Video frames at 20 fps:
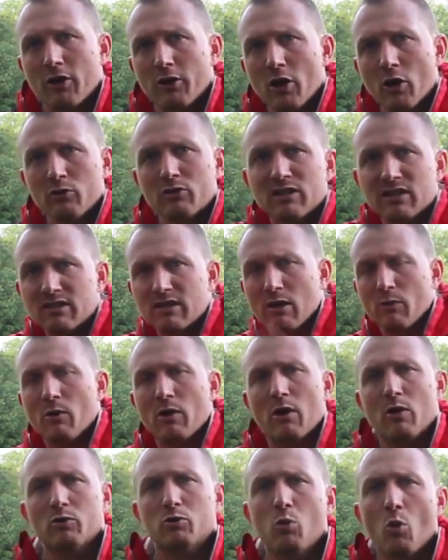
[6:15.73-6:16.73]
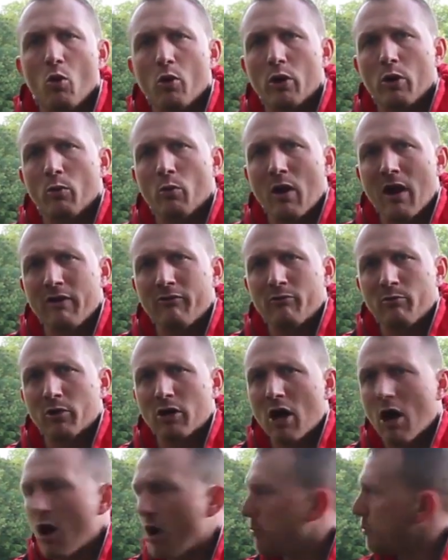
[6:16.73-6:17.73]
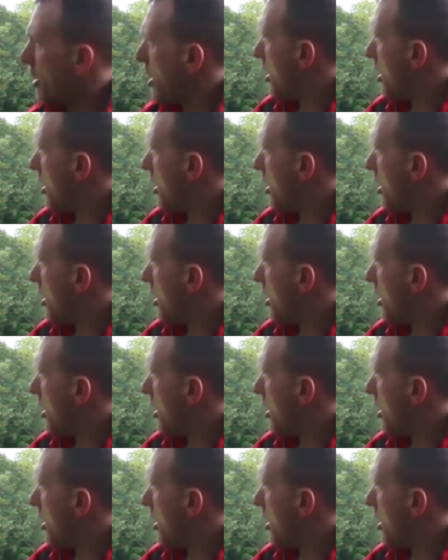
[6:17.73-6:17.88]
I noticed it when I was walking away from the car